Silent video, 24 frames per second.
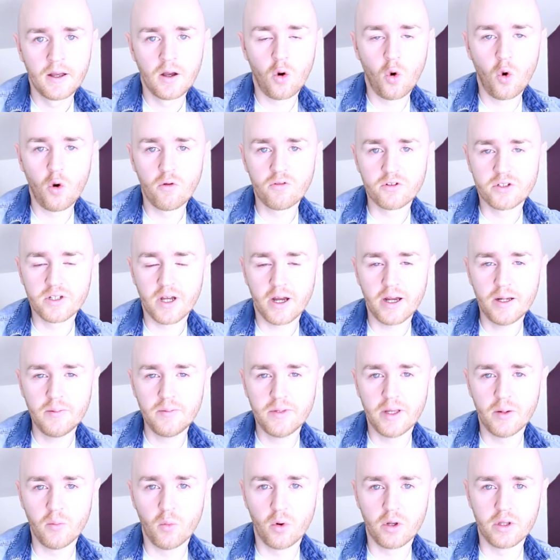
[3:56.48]
over time
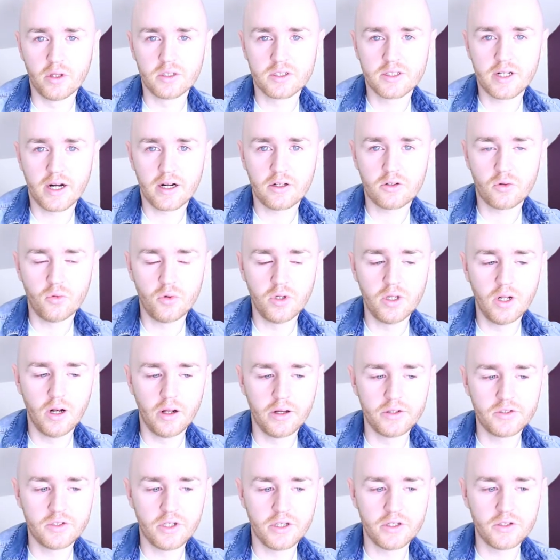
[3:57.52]
then what you'll start to
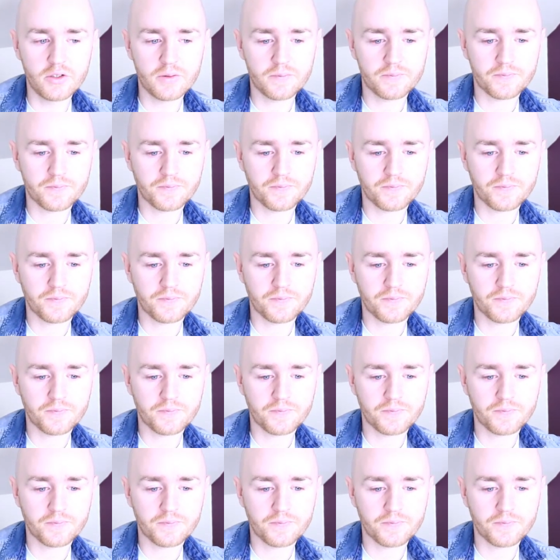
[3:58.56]
realize is